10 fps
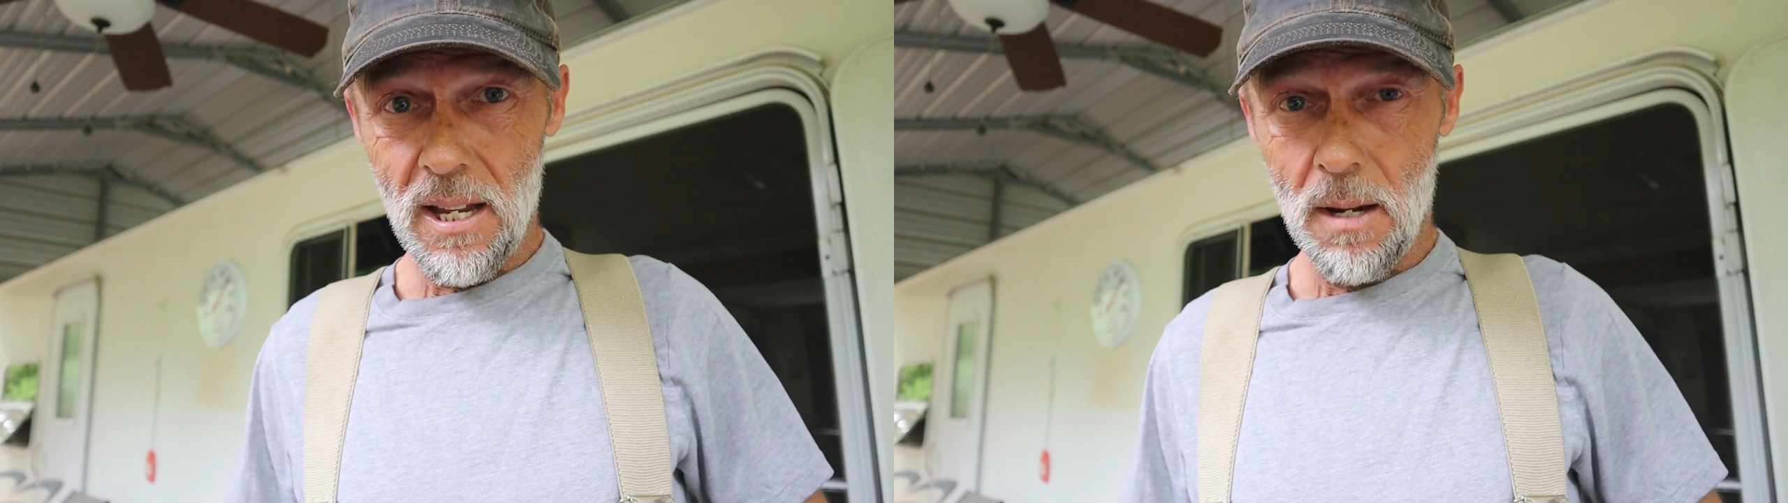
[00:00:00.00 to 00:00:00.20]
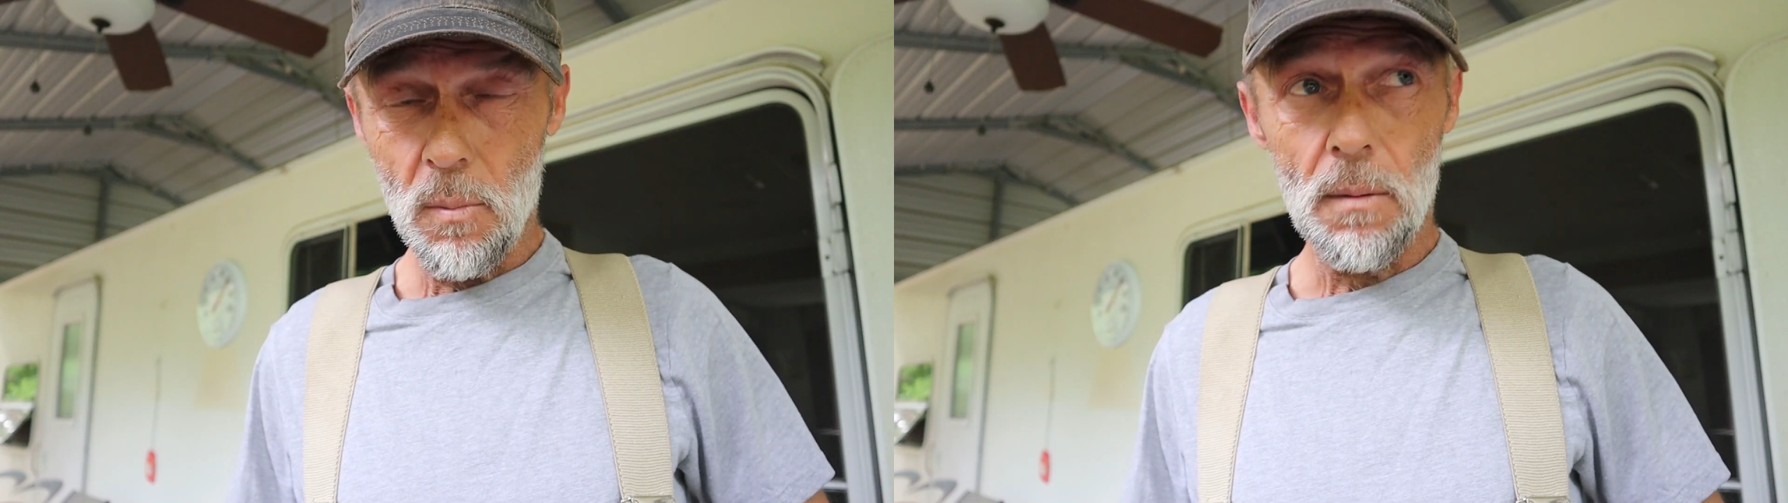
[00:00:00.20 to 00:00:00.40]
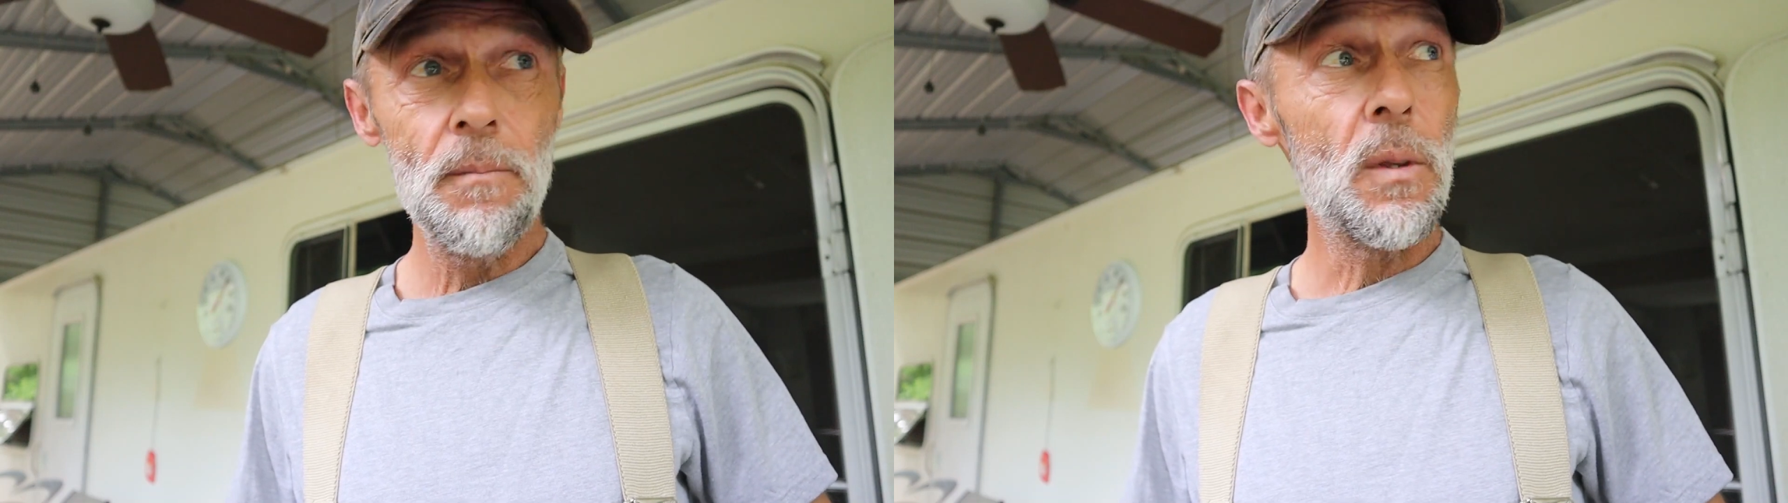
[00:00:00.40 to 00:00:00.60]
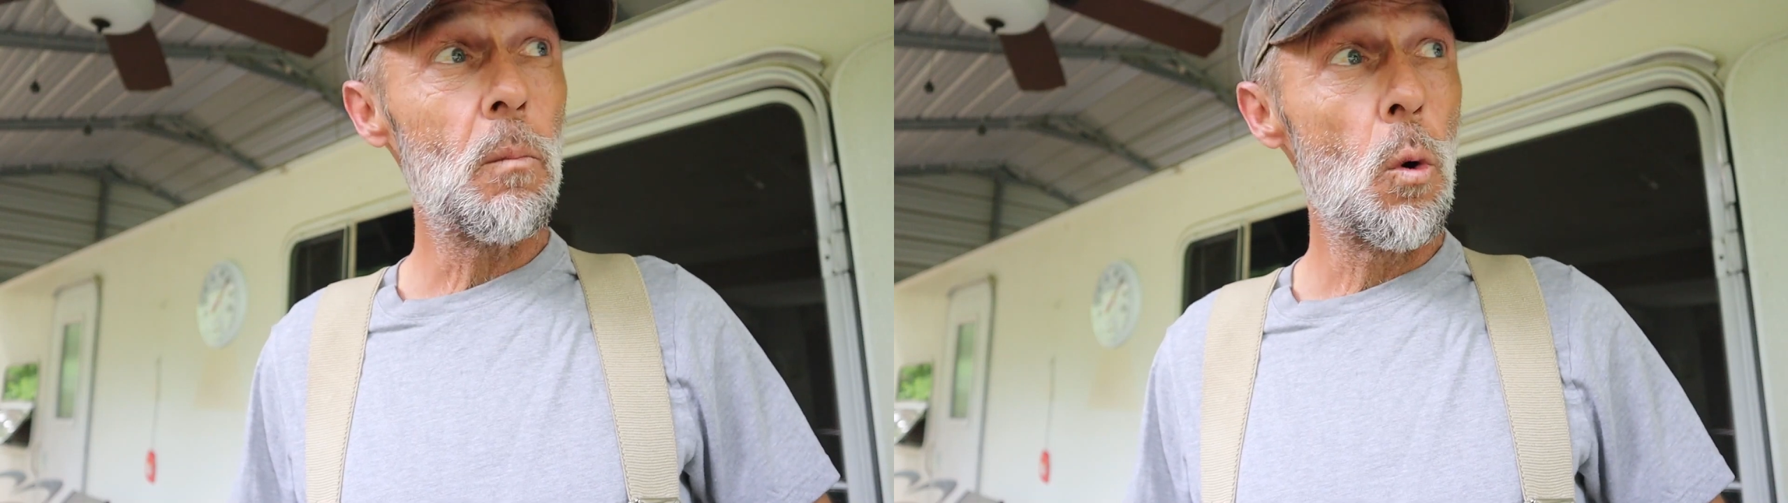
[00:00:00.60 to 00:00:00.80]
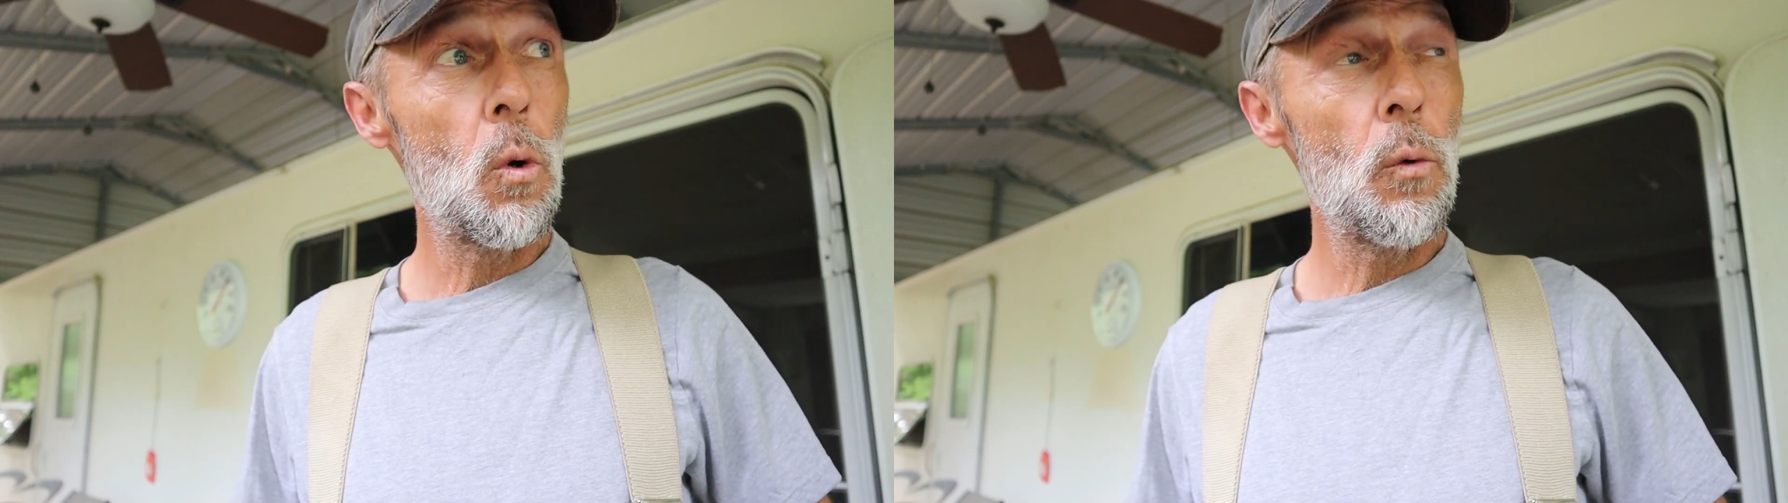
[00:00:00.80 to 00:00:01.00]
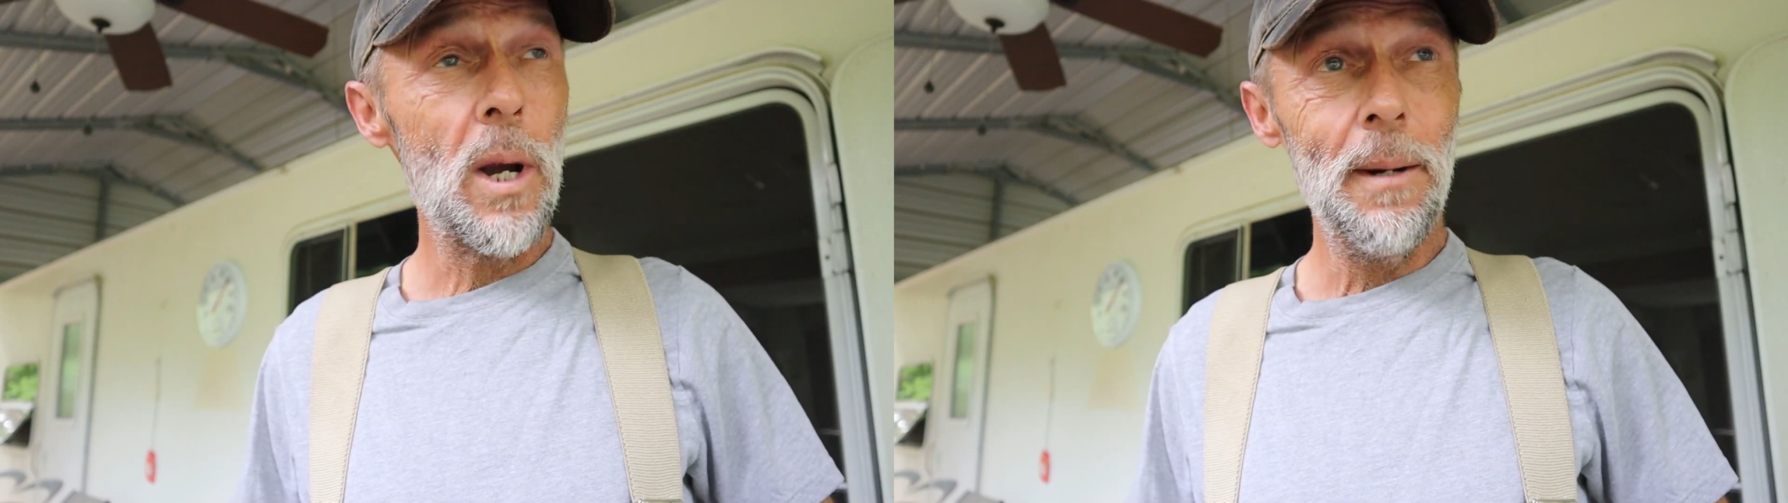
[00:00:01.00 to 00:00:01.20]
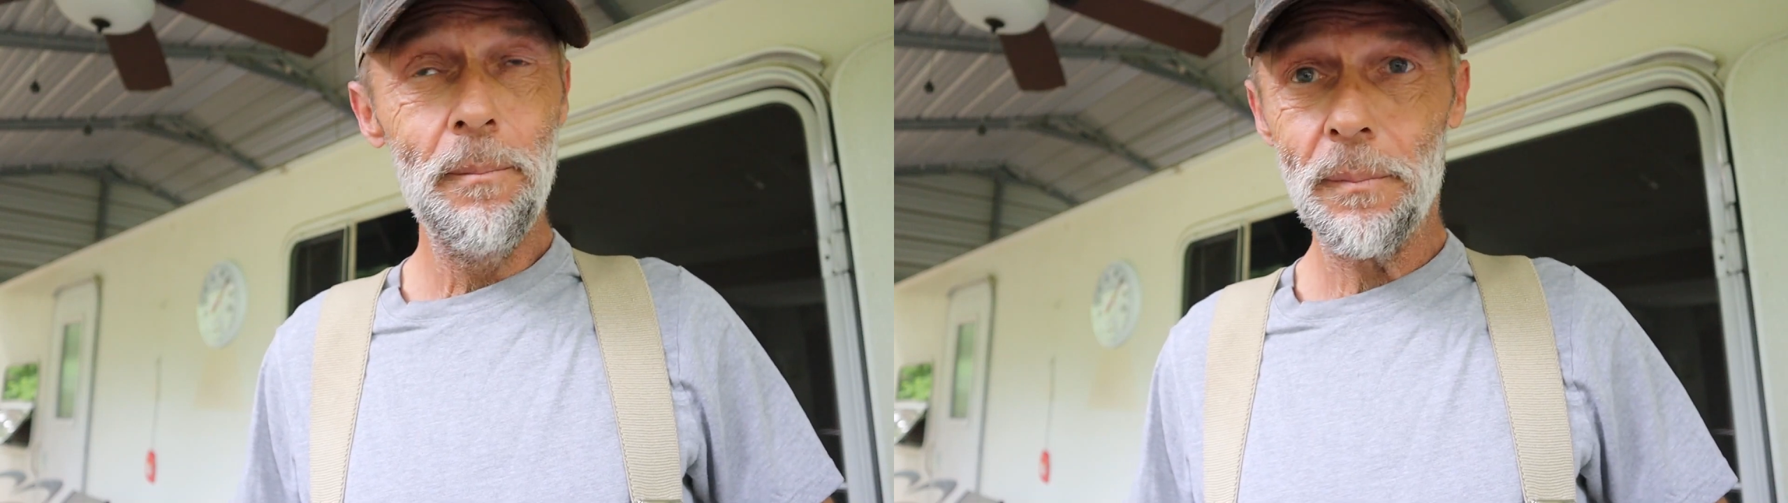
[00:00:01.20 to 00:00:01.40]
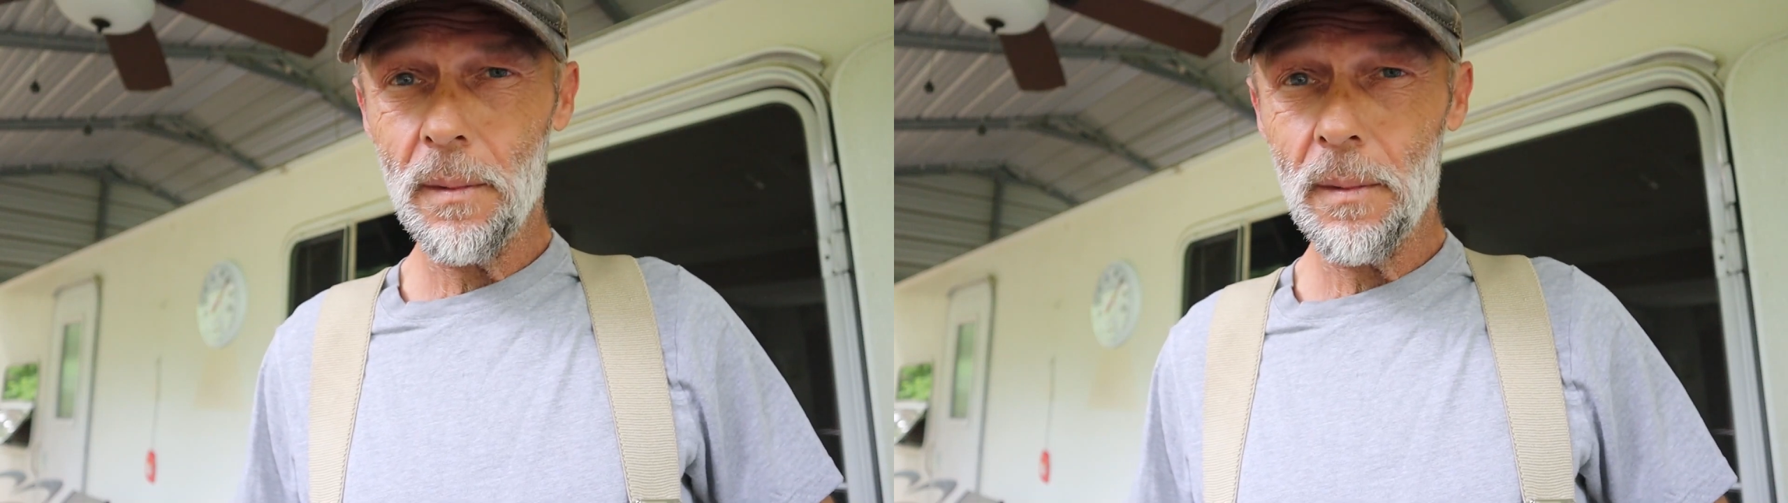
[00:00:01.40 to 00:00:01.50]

camper, pouring rain,